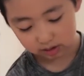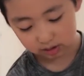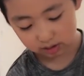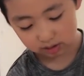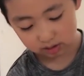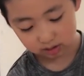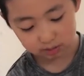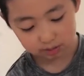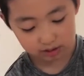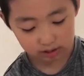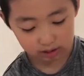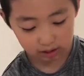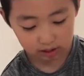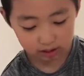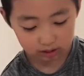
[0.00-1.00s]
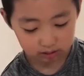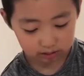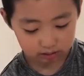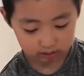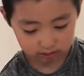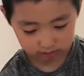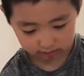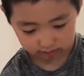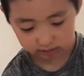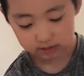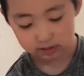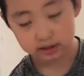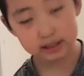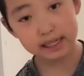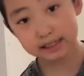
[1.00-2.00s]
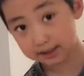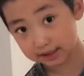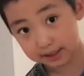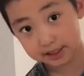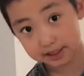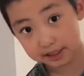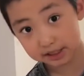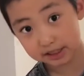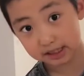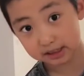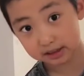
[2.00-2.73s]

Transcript: You put it on. That's the easy thing.